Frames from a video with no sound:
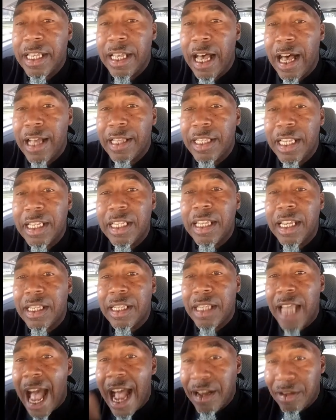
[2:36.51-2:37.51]
Uh, the, the
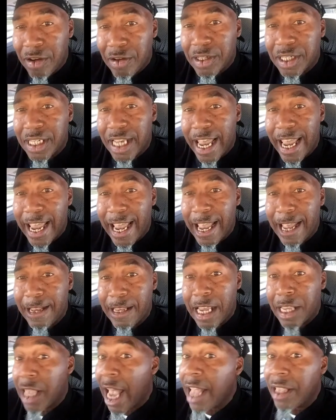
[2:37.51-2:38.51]
doctor said
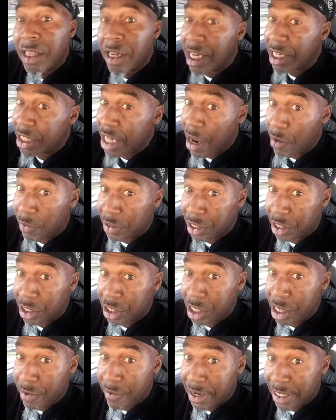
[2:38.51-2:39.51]
the doctor didn't say it wasn't
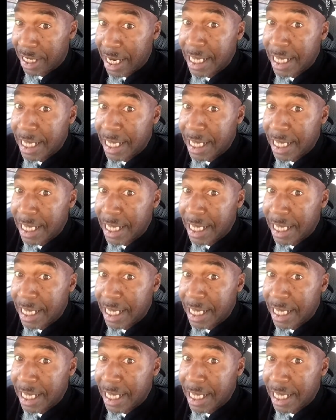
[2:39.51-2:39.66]
serious.